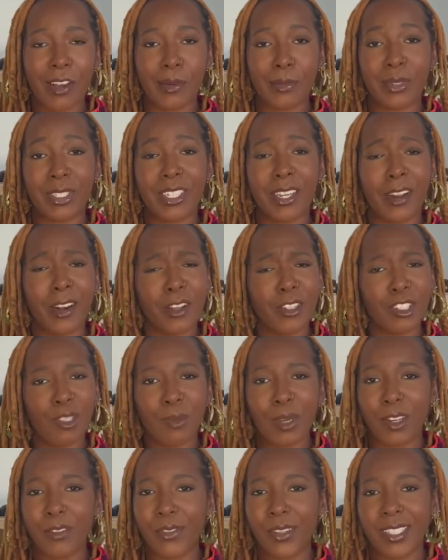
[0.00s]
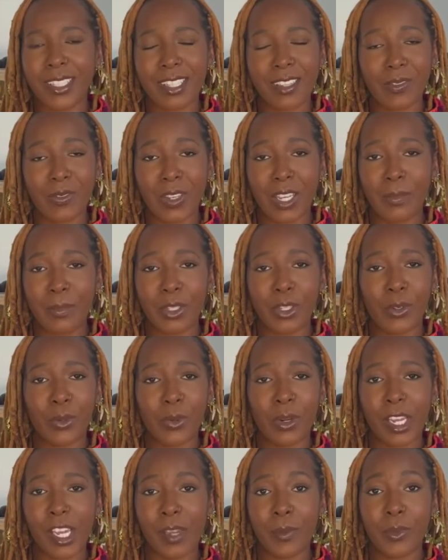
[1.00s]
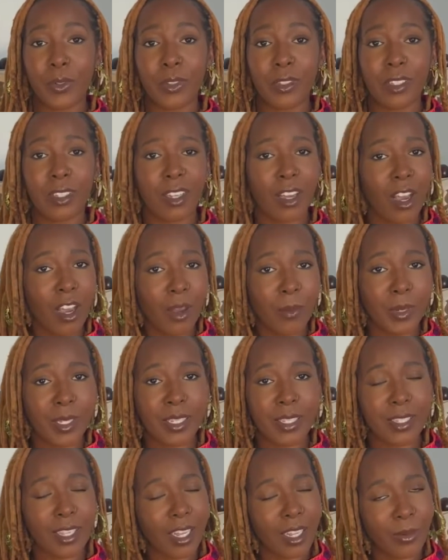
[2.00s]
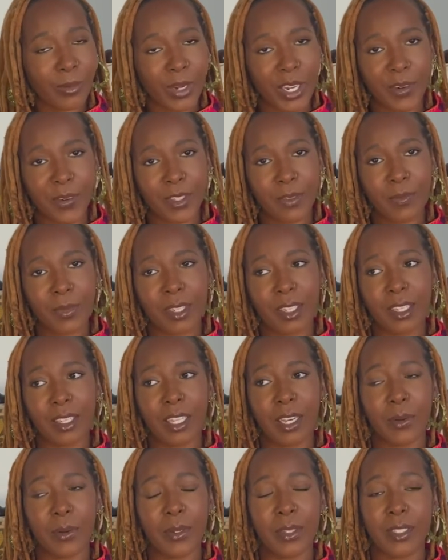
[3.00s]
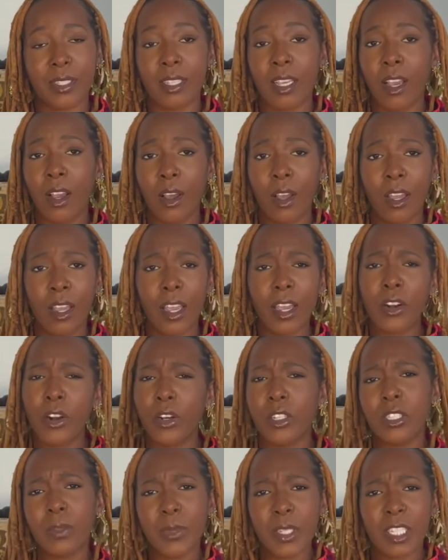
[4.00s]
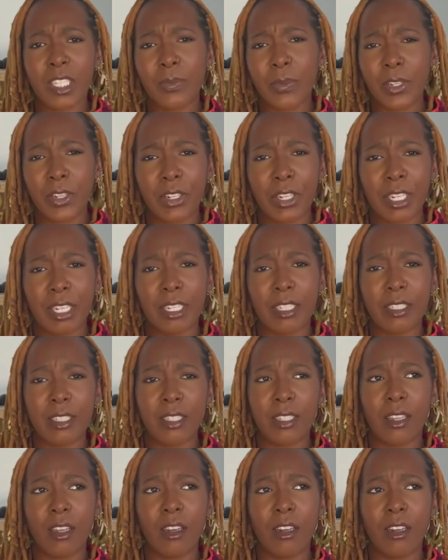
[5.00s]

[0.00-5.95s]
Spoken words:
Shout out to my friends and family who were able to come and celebrate with me. That was an awesome experience.